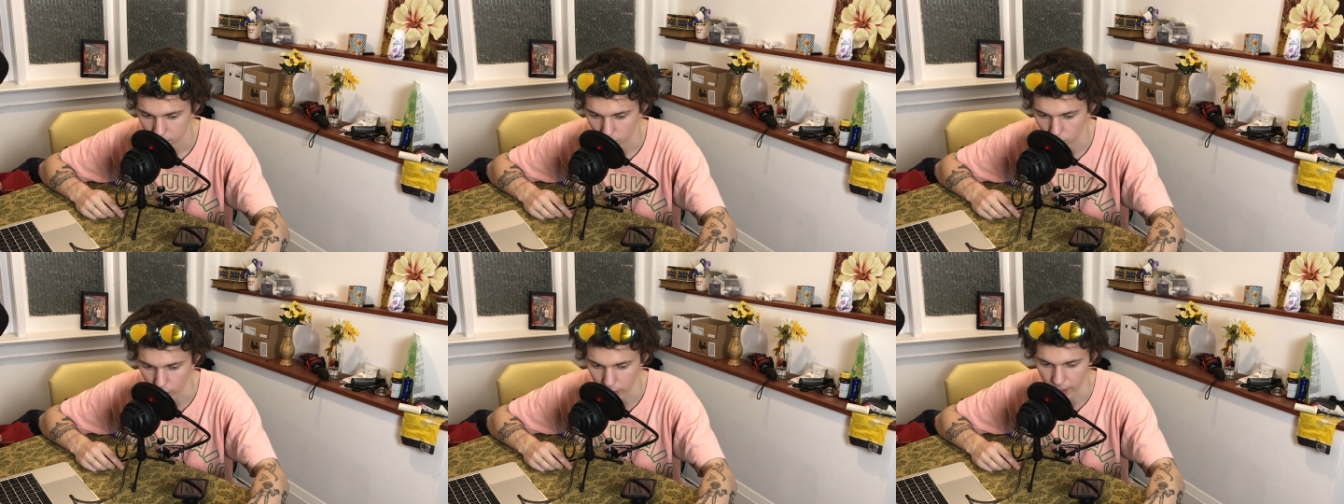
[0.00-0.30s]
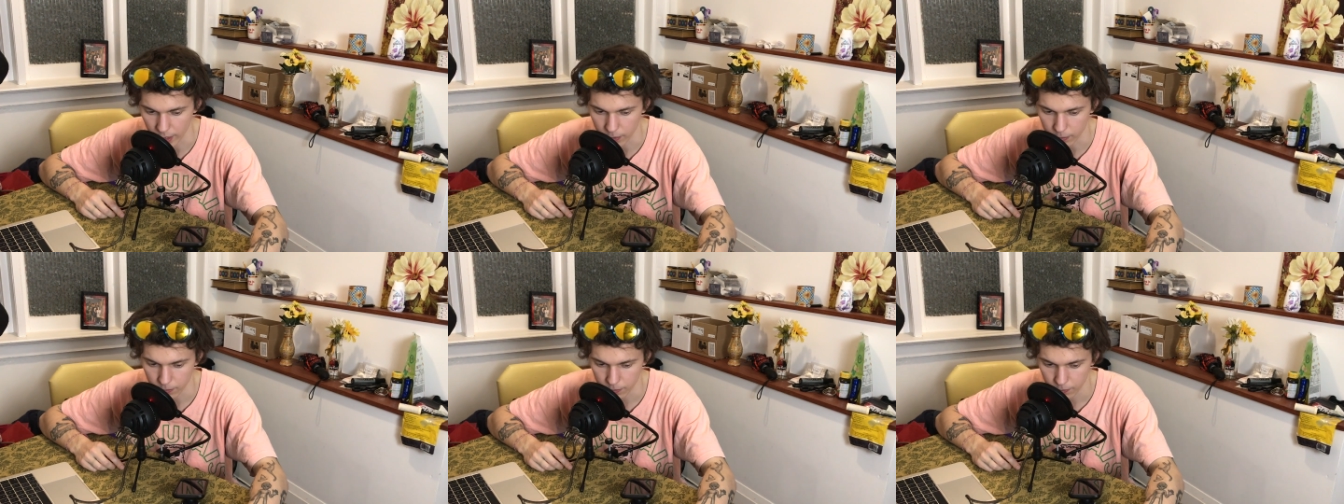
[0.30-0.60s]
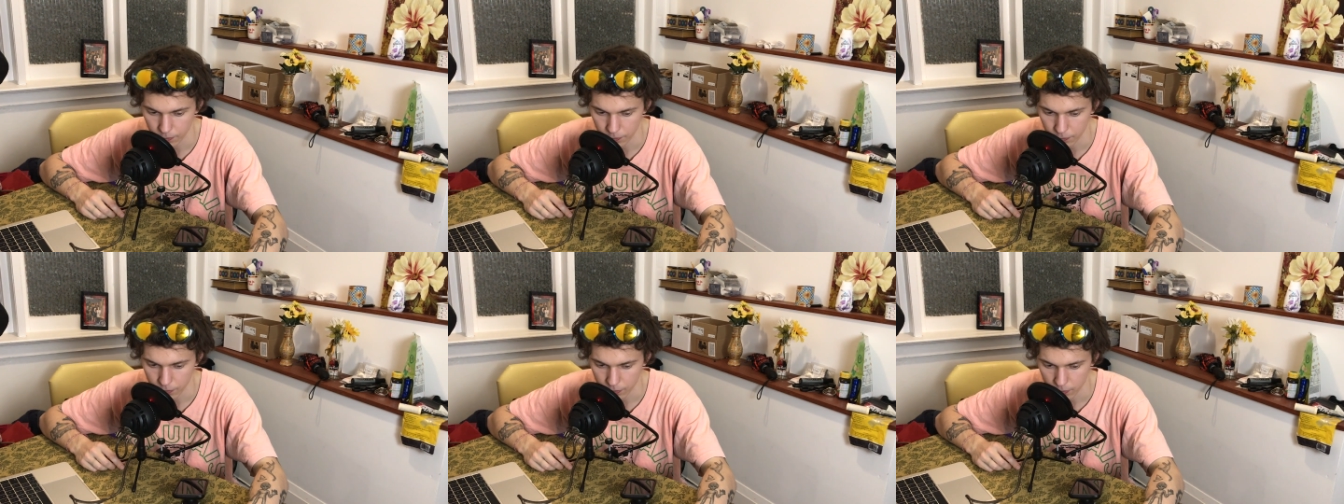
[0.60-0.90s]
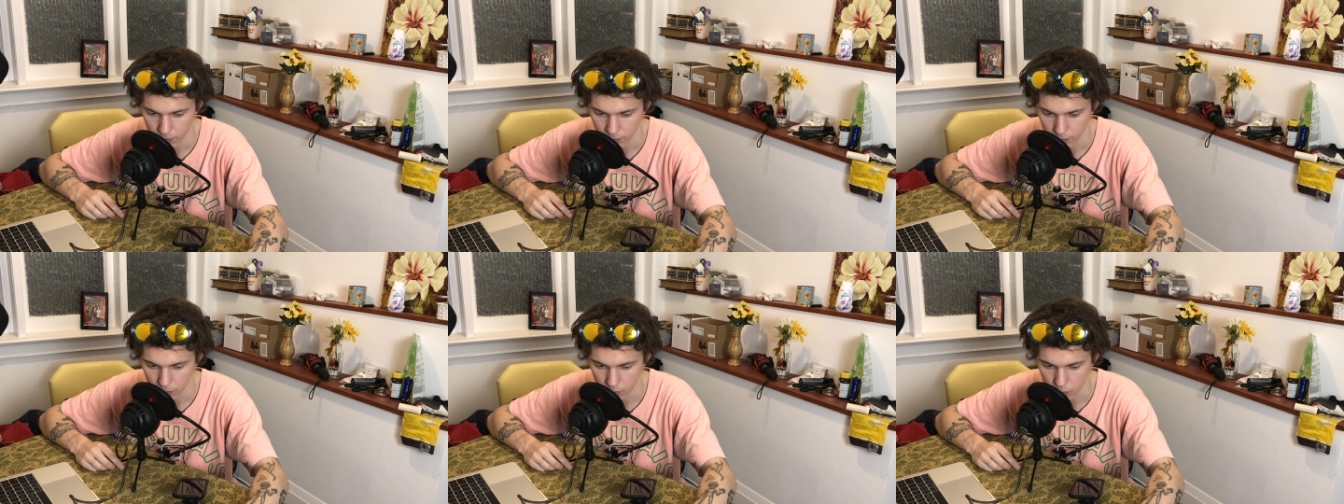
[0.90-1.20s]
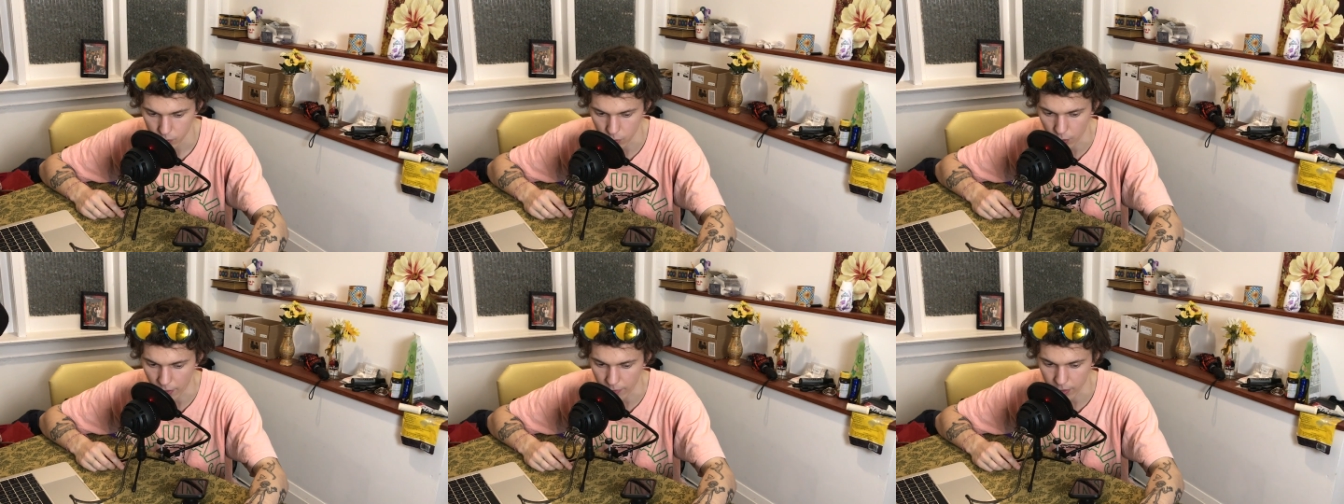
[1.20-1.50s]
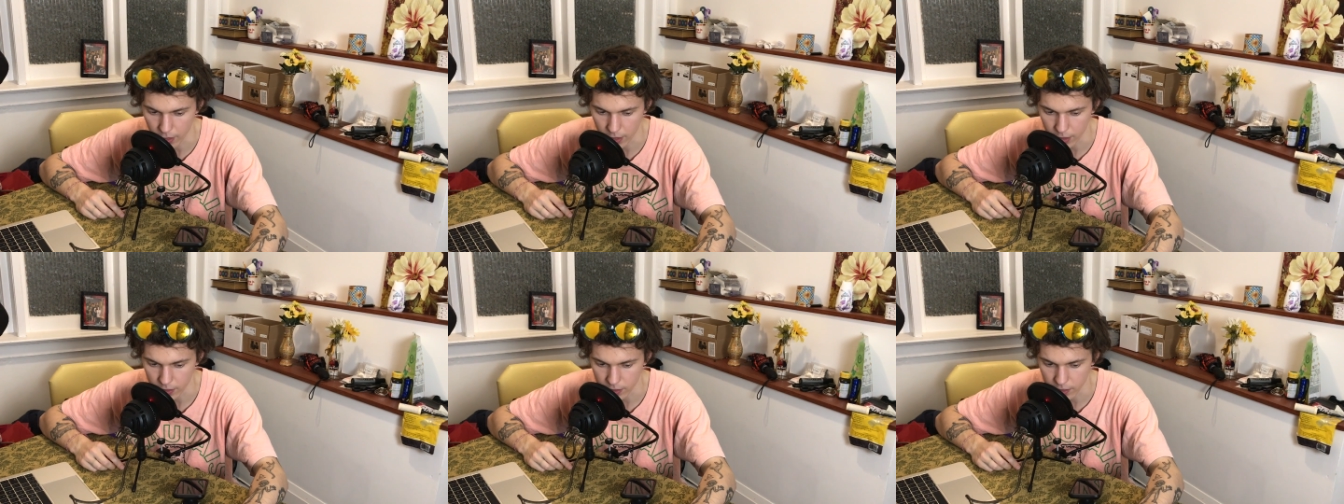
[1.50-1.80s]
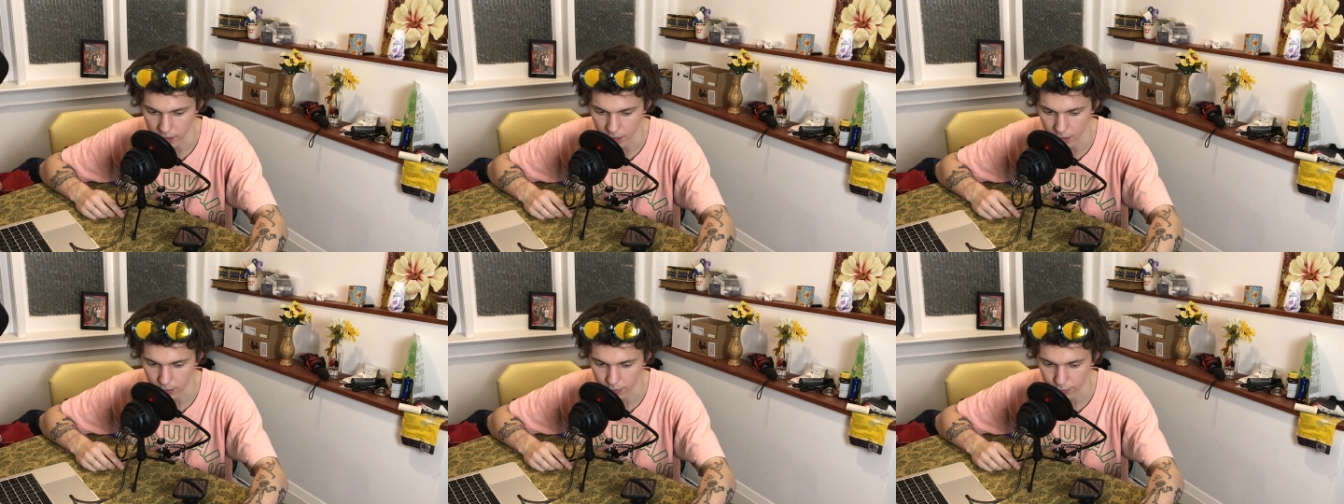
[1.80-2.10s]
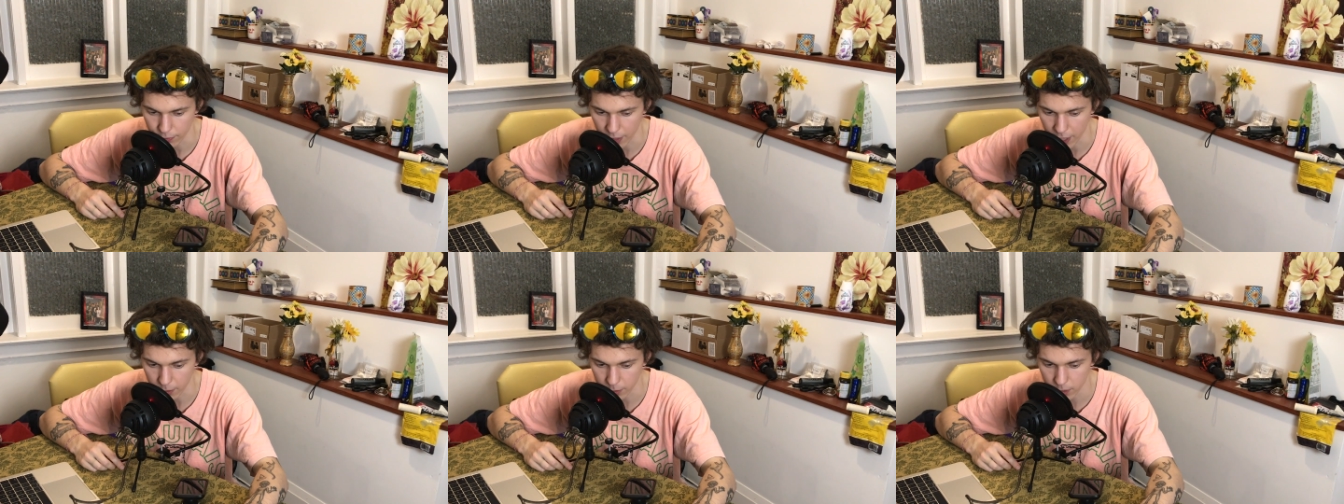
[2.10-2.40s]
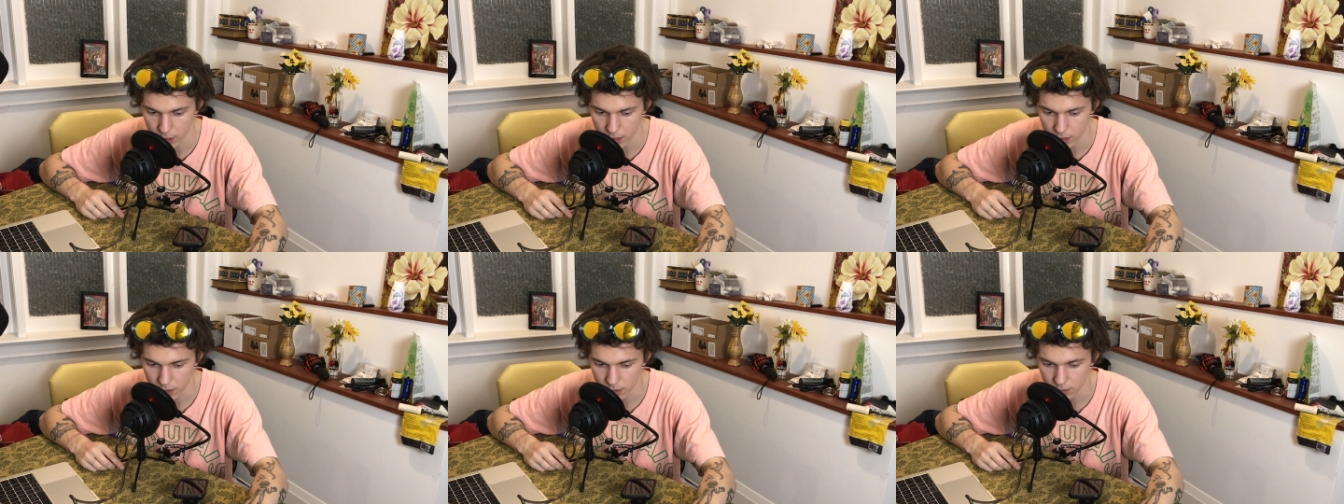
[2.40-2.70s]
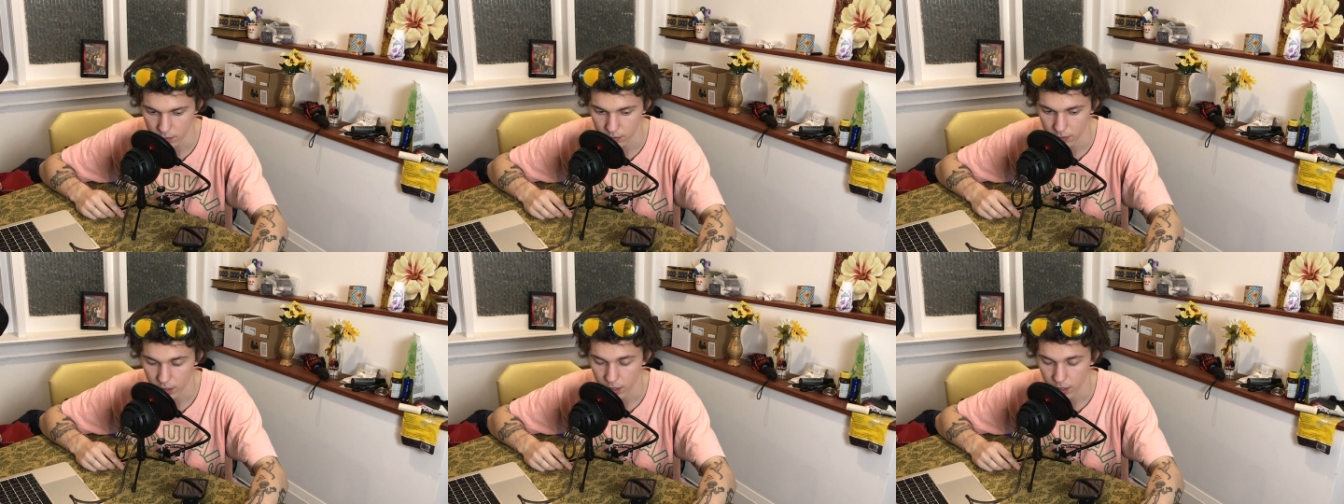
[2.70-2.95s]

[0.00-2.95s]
Well, like. Do you have anything to say to the families?